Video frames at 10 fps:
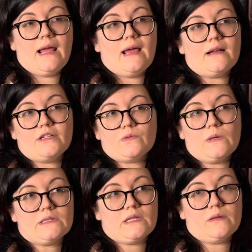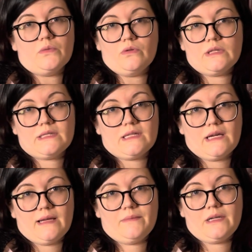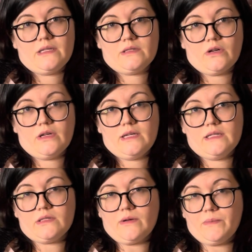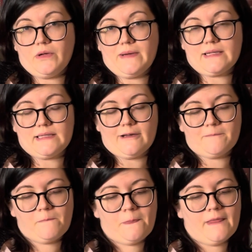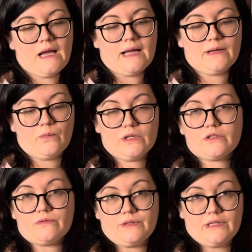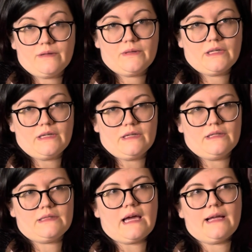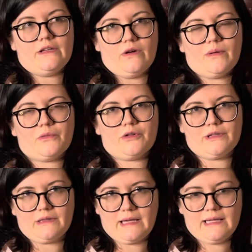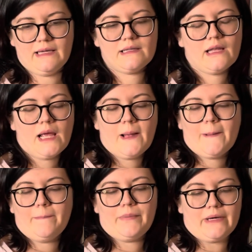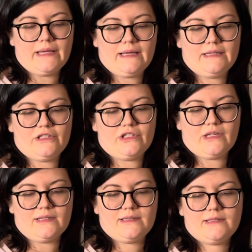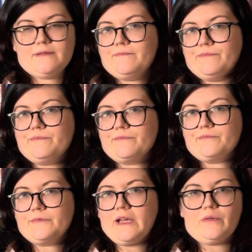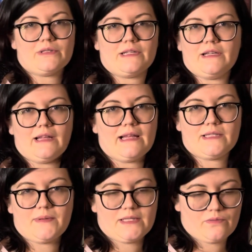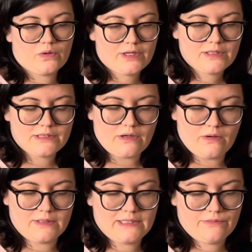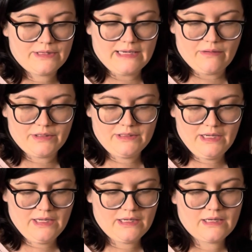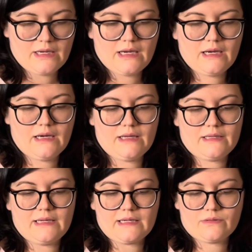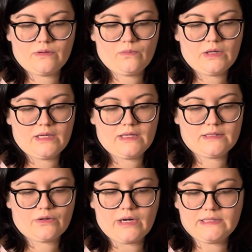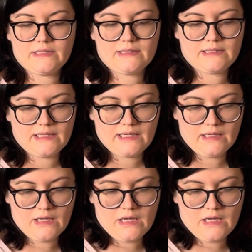and I just wasn't in the mood at the time that I started it, so I put it back down. I want to read it because I know I'm going to like it, but I wasn't in a headspace for it, so didn't read that one. The next one was Crescent City,